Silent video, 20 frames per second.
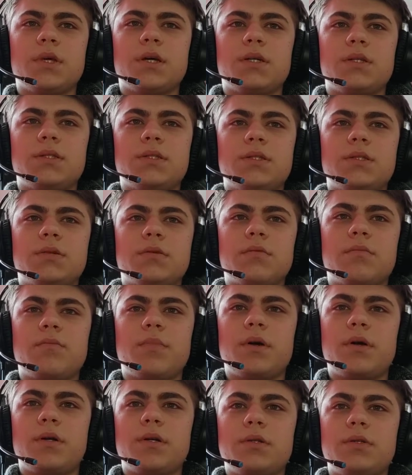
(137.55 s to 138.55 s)
as
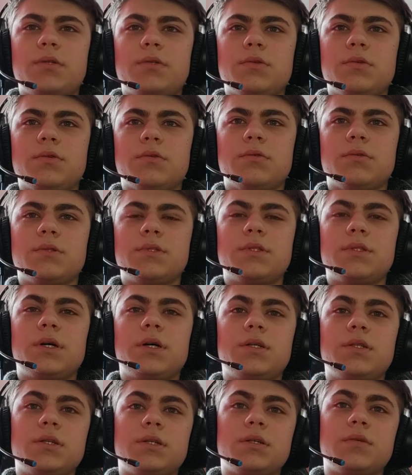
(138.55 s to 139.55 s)
compared to
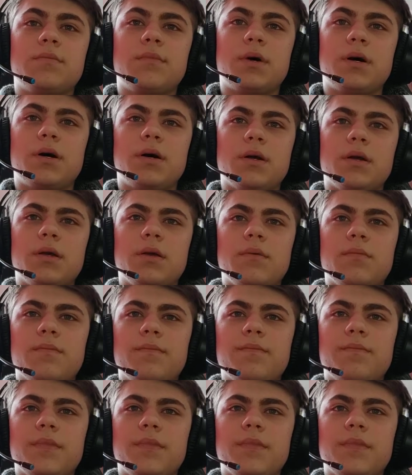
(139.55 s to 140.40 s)
standard money.